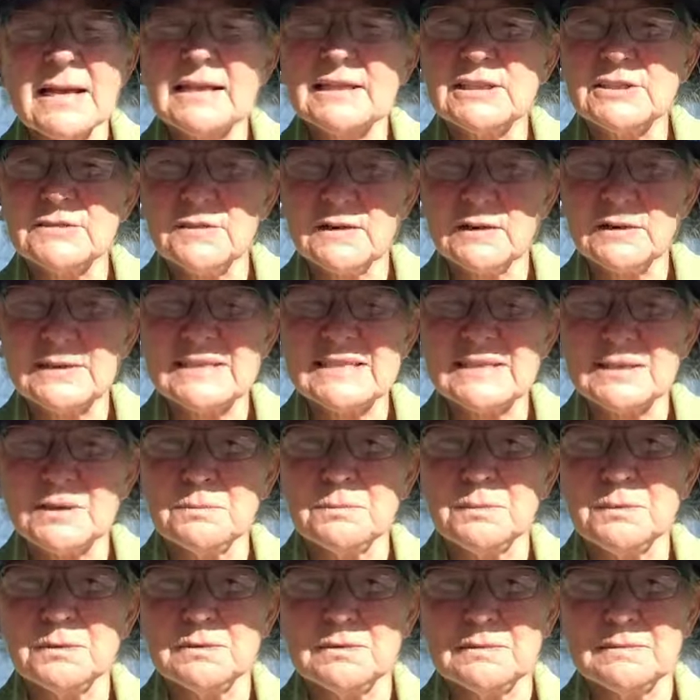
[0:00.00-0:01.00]
It's very
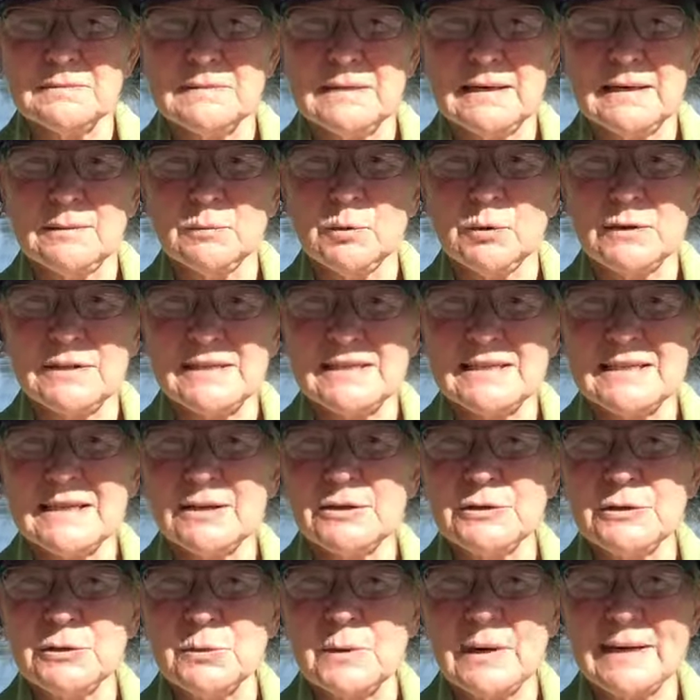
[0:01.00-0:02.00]
simple, and I'm going to
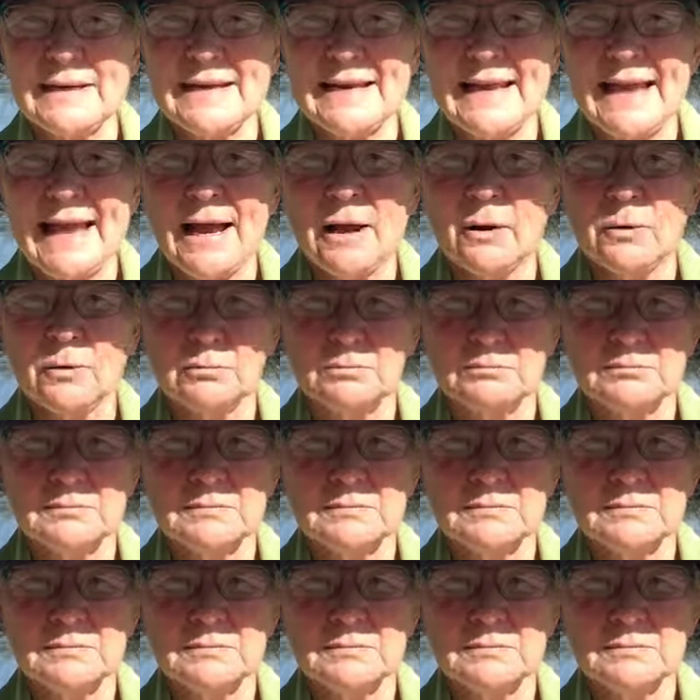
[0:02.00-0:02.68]
tell you right now.